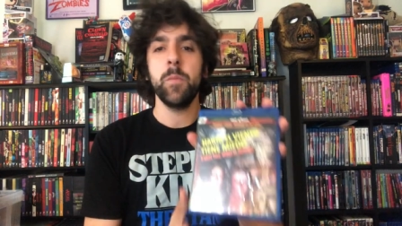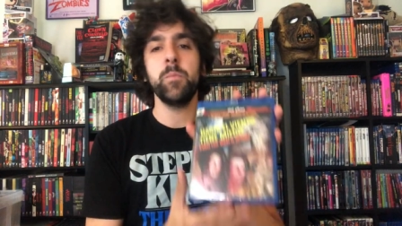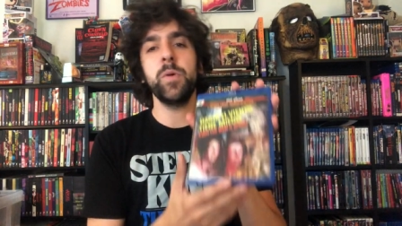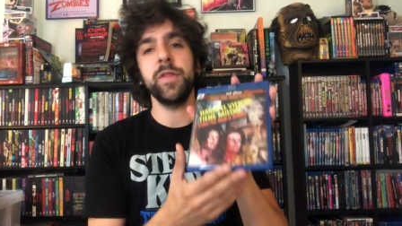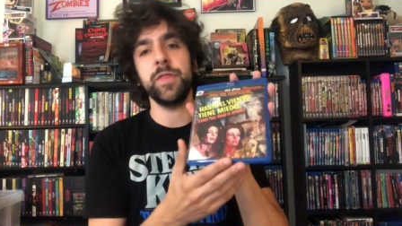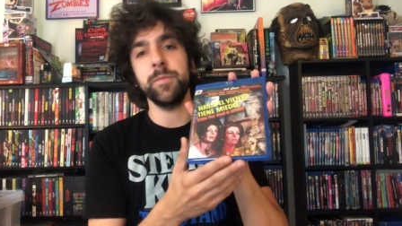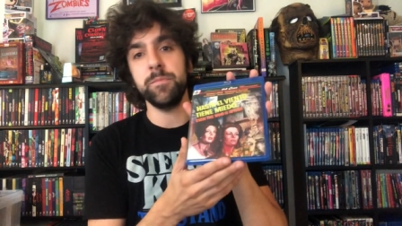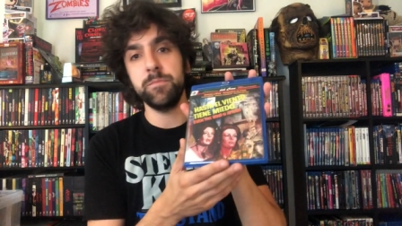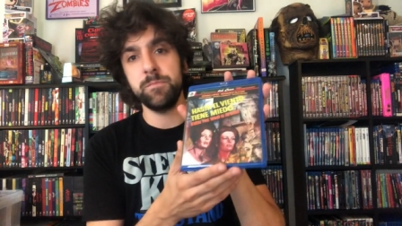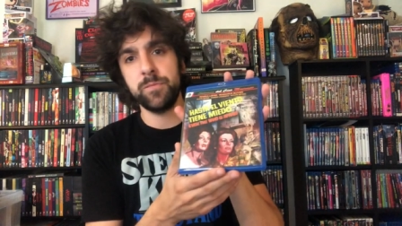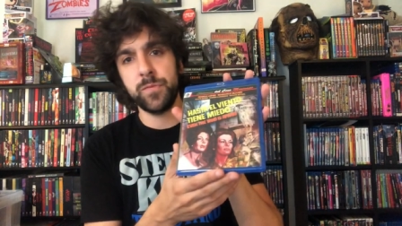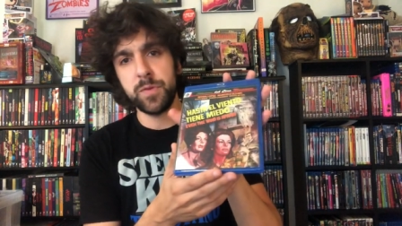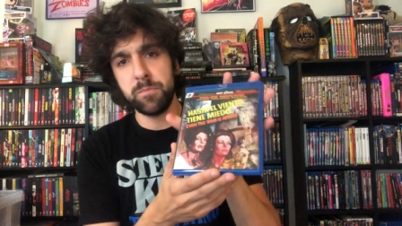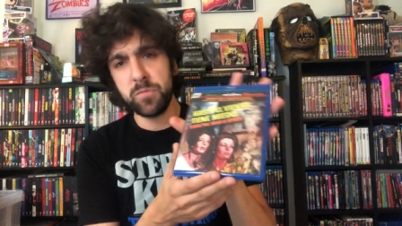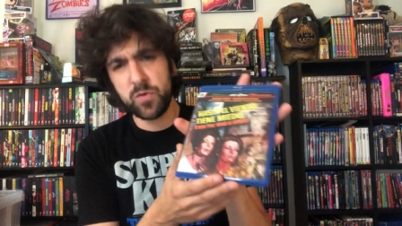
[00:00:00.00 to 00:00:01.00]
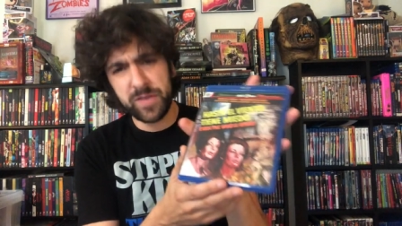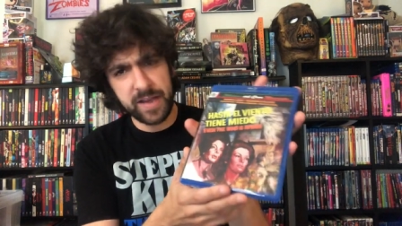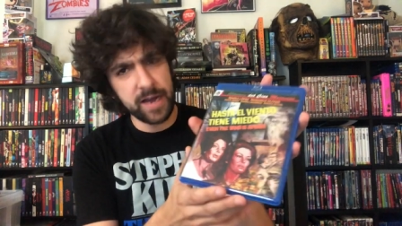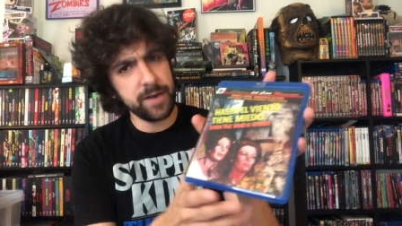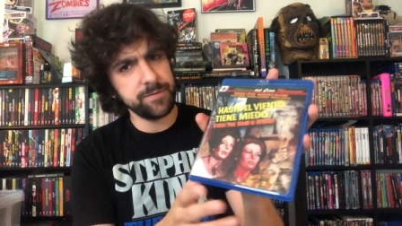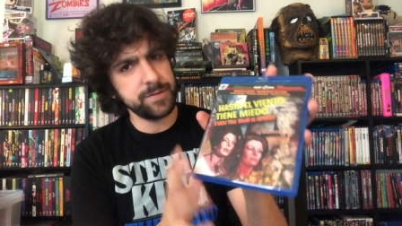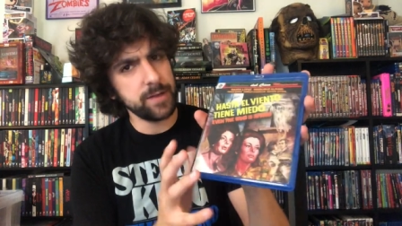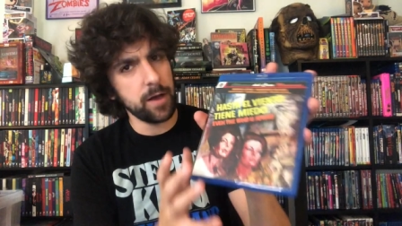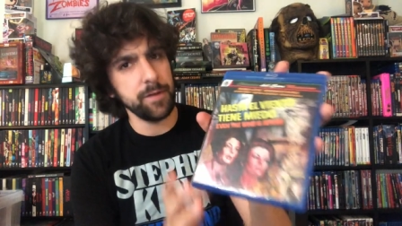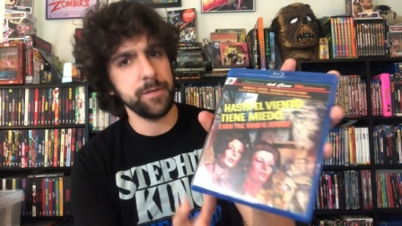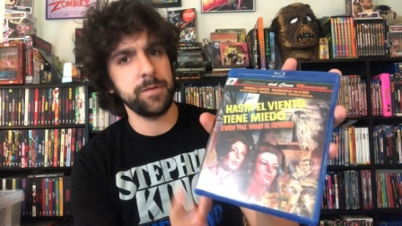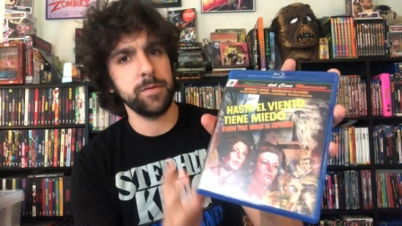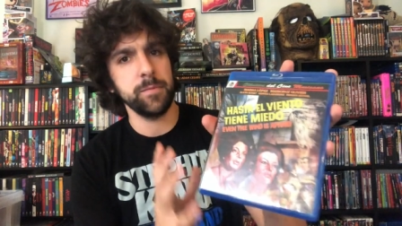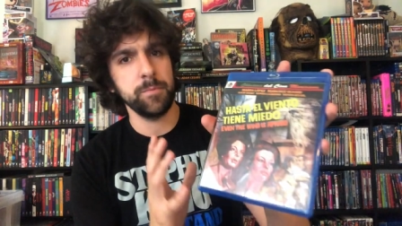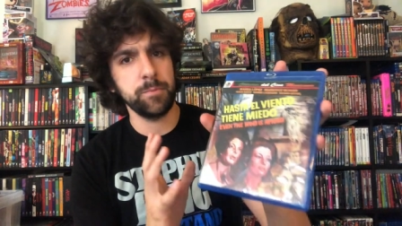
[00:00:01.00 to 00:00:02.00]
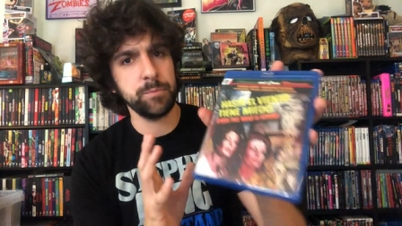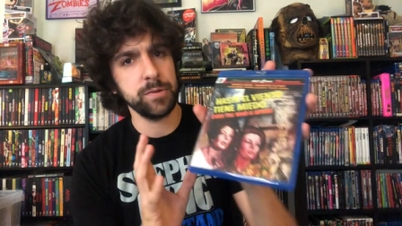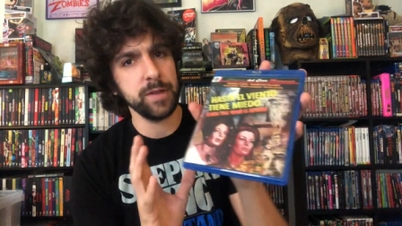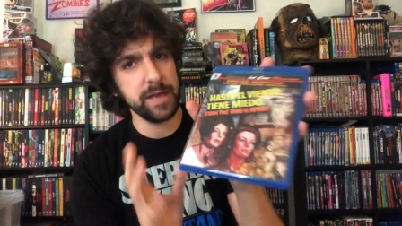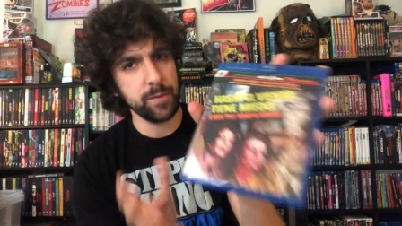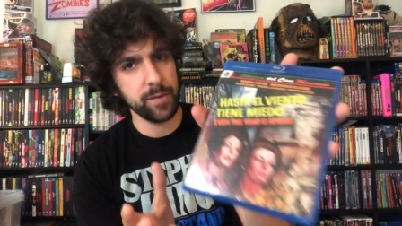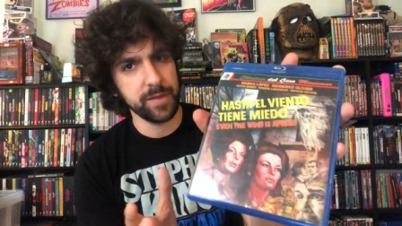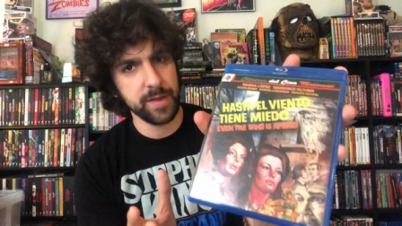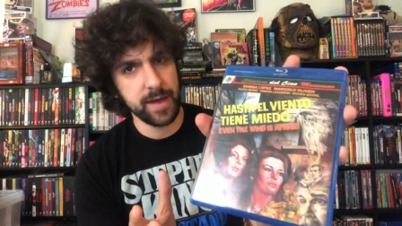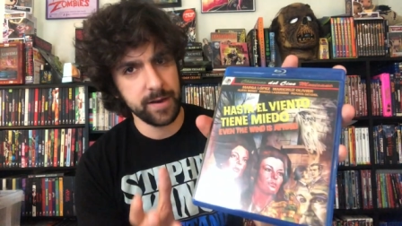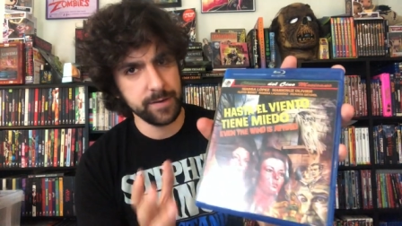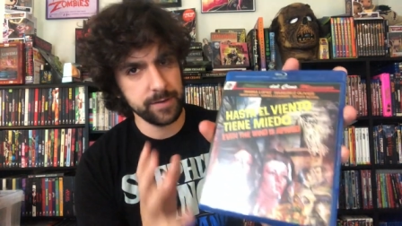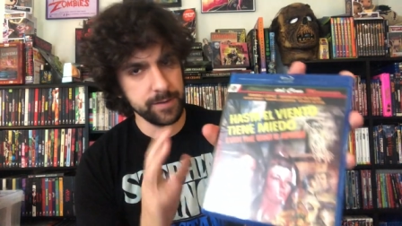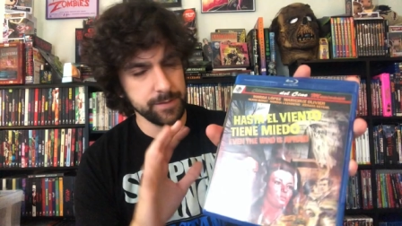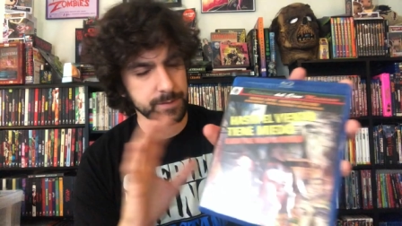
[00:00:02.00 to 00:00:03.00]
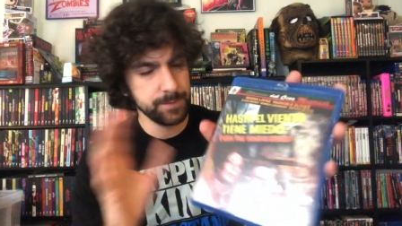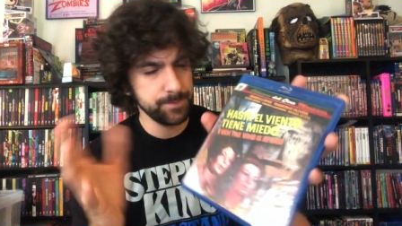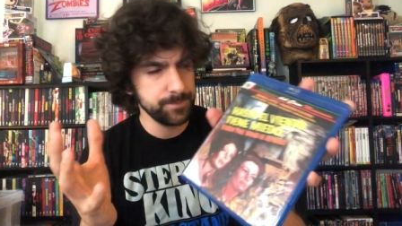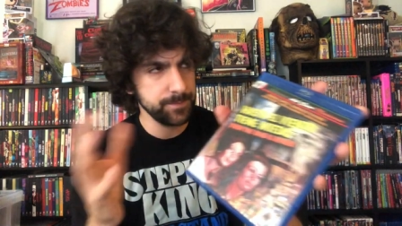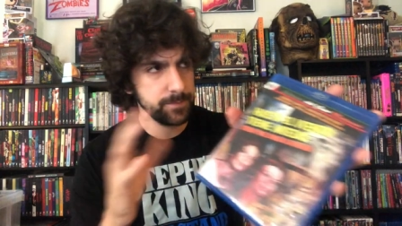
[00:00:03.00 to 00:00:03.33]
but the the movie kind of does play with that and does